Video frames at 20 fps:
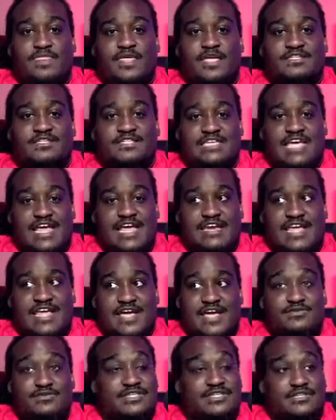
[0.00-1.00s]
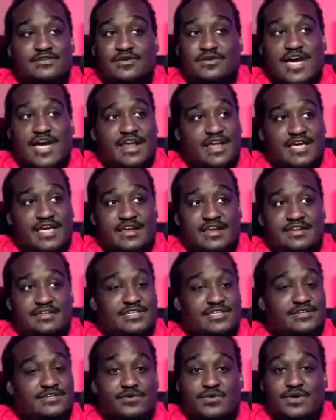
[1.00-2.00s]
It sat down, didn't know how to edit,
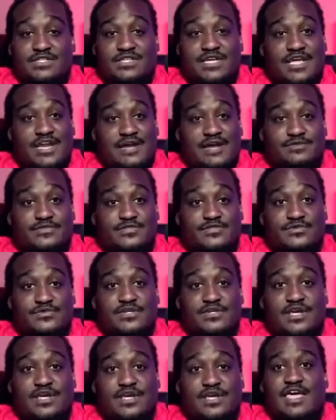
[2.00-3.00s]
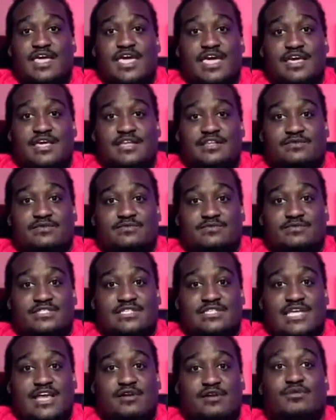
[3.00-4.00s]
didn't know what the hell I was doing, and
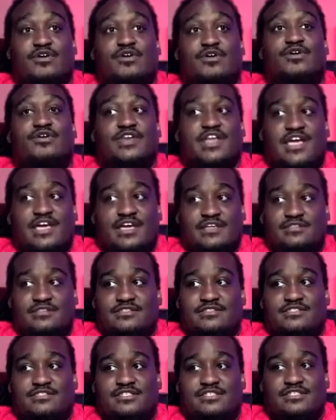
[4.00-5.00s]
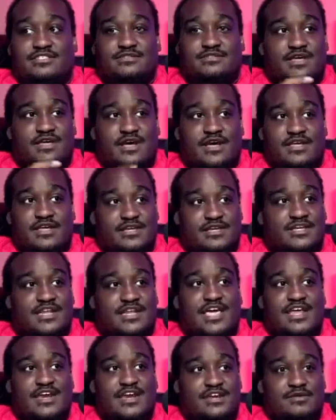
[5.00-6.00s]
stayed up all night just cutting and
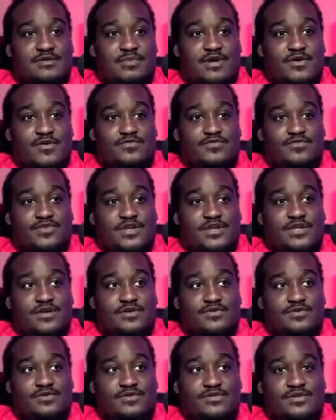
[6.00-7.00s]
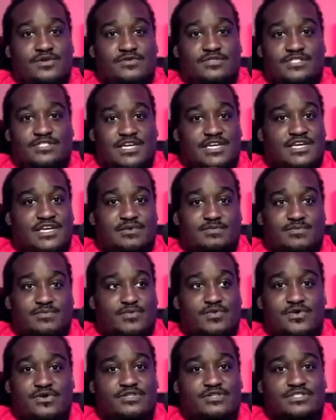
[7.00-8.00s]
editing my own video, syncing up the
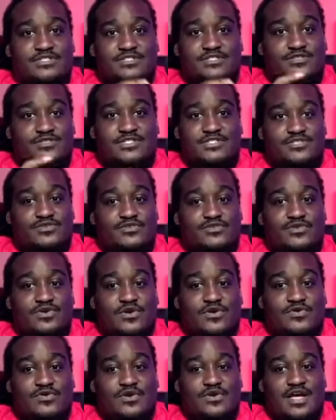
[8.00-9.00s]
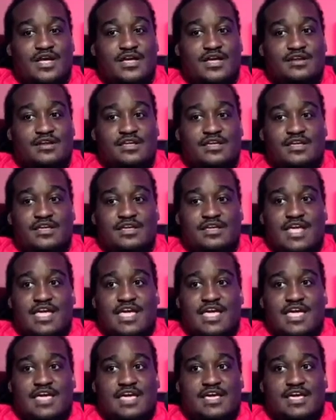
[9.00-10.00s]
words and just doing the whole nine.
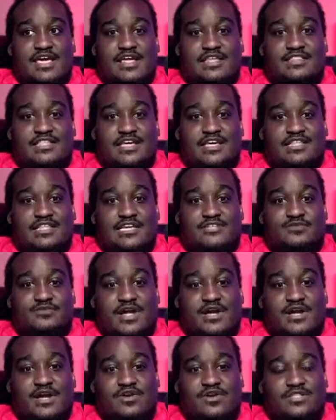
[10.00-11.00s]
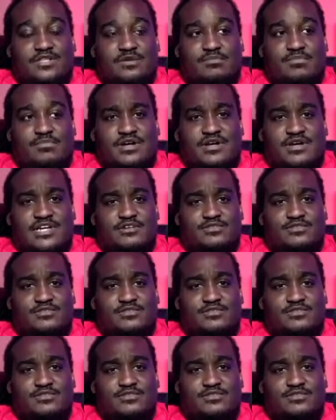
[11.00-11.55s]
And I think that's when I caught the bug.